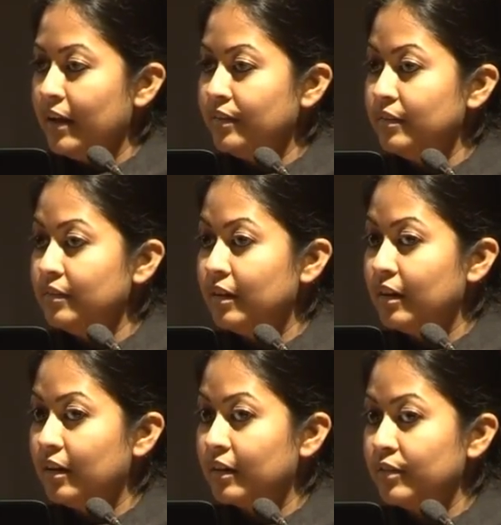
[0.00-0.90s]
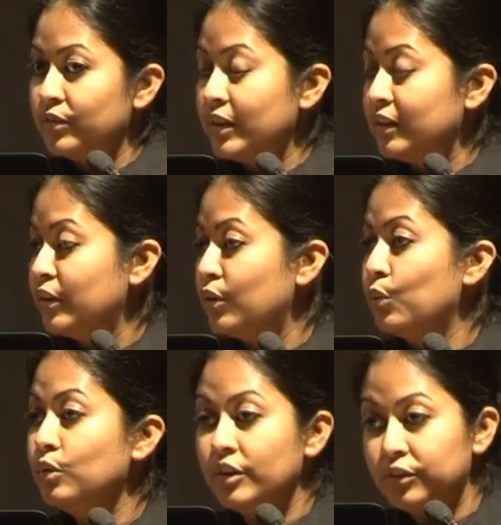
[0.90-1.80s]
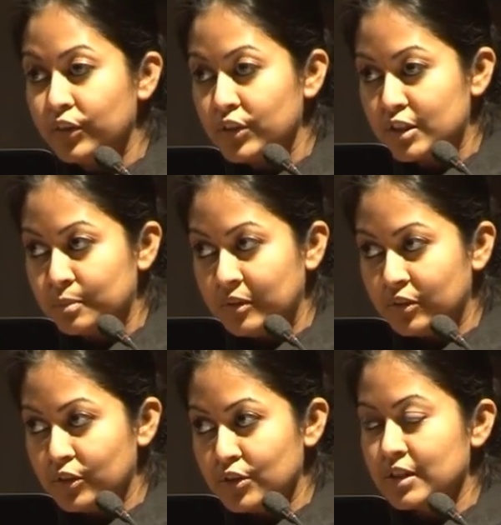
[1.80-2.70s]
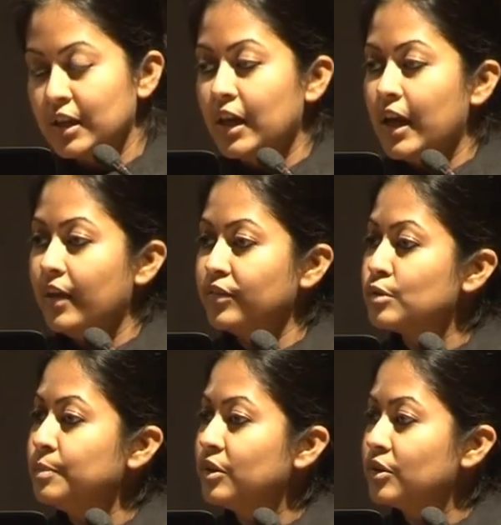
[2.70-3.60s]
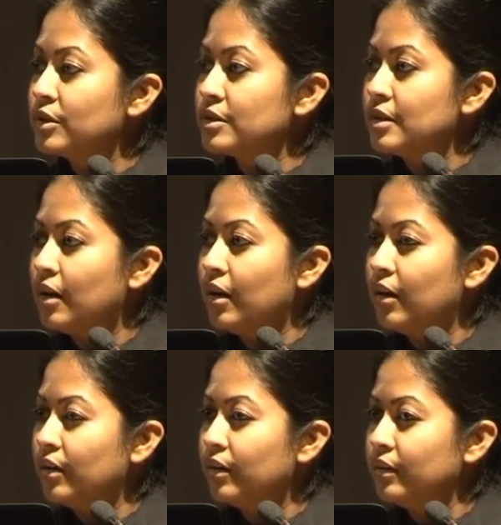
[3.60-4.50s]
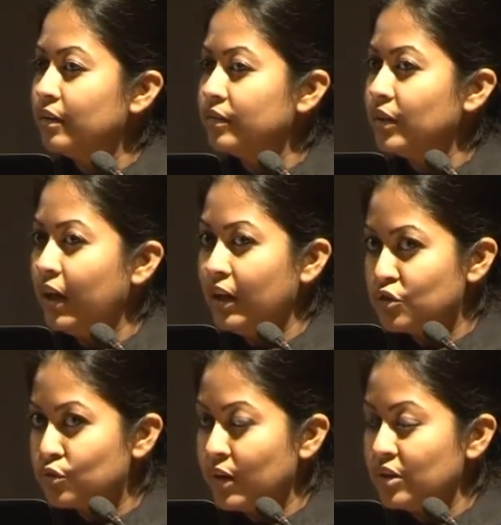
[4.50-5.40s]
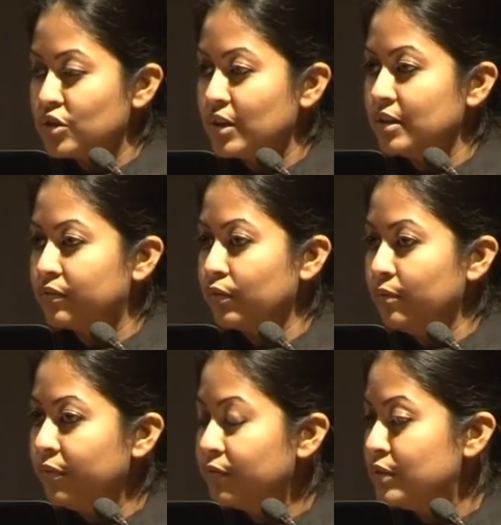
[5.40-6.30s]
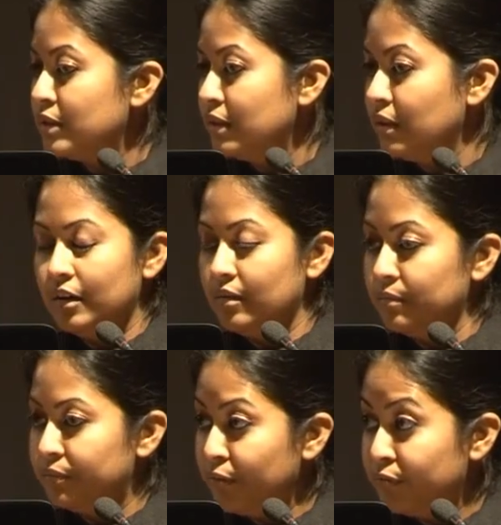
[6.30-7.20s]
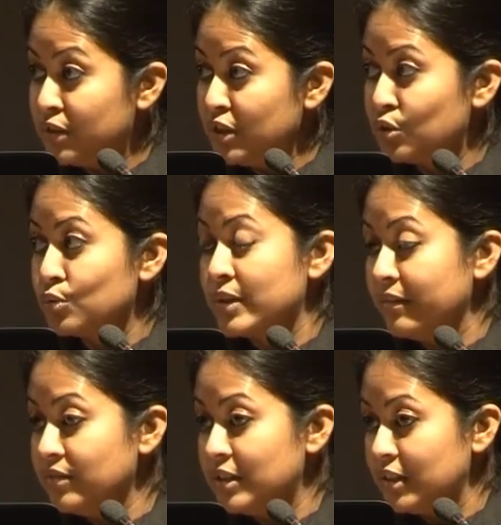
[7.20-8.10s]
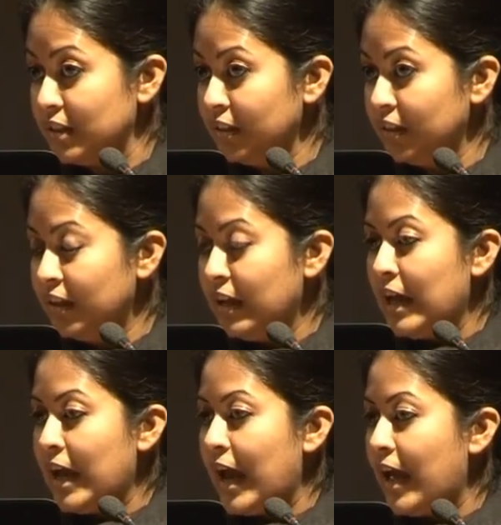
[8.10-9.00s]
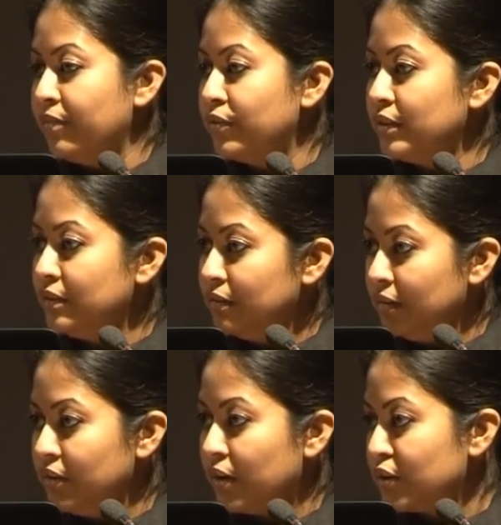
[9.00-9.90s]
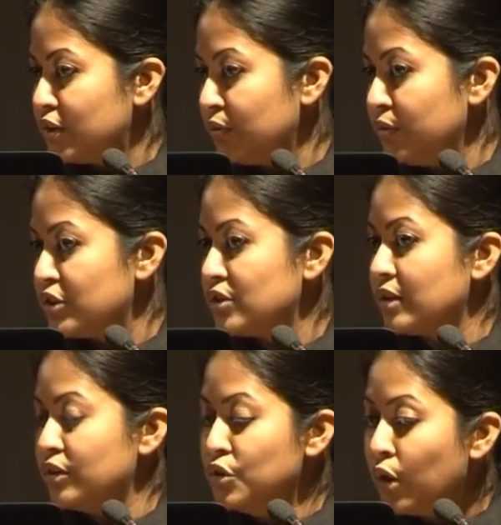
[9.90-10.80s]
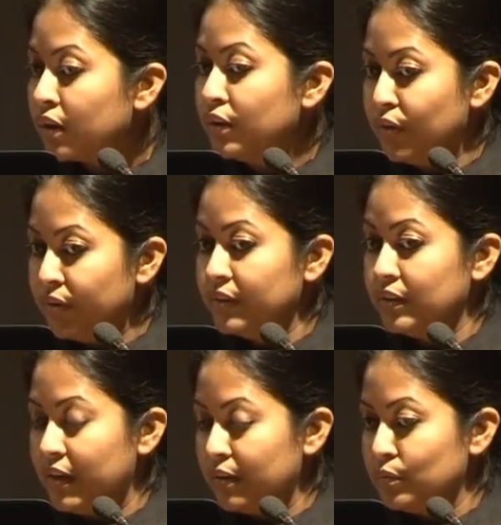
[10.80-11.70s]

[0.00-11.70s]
And given that there are only 30 speakers, and the speakers are, the age range is from 50 to 70, and the younger generations are not learning the